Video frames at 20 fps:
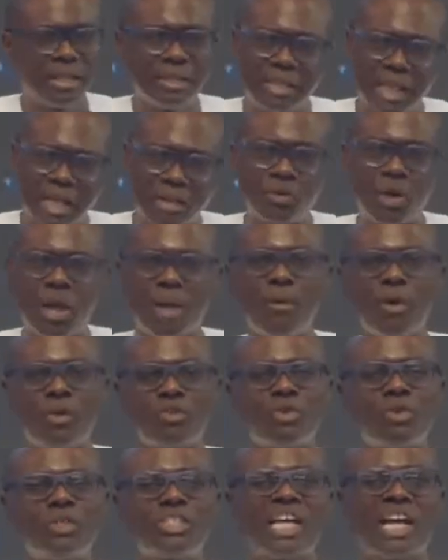that's why I'm
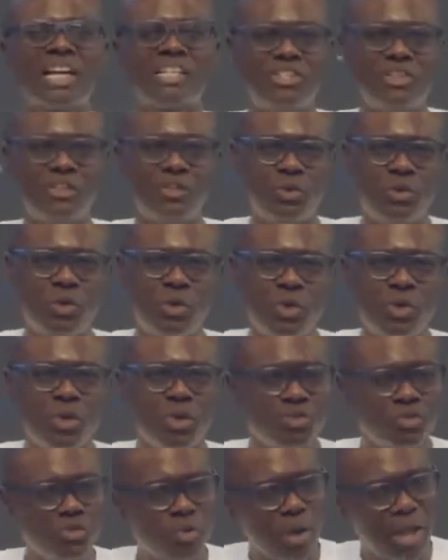also charging you
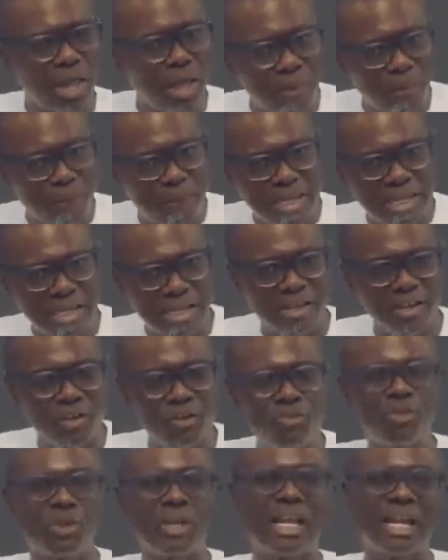to help me
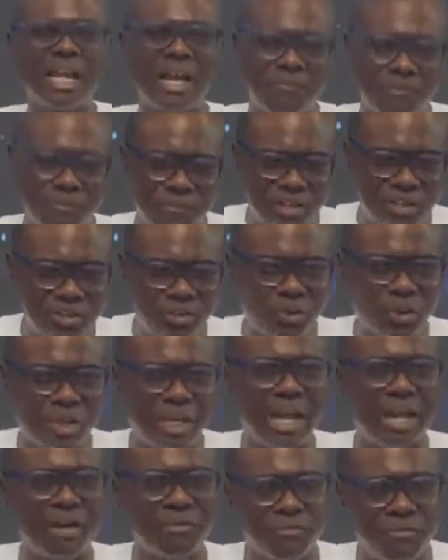so that I finish well
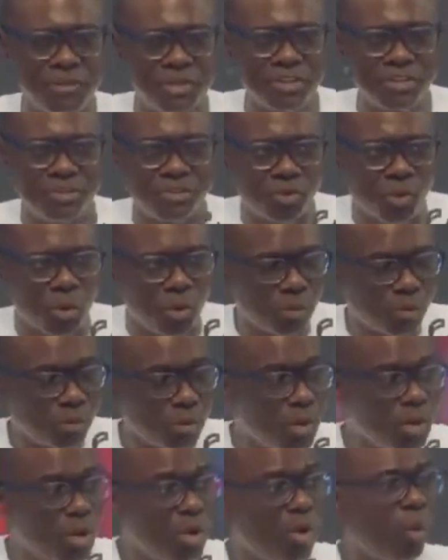and finish strong.
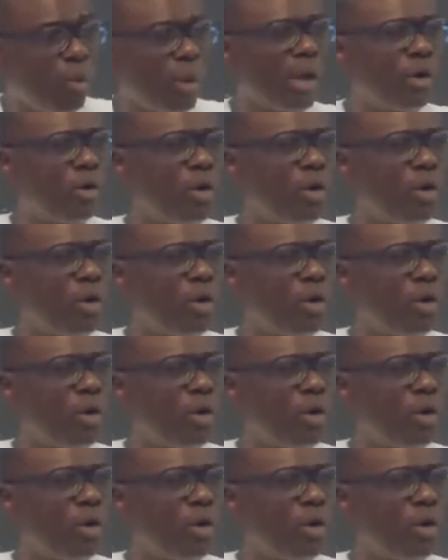We're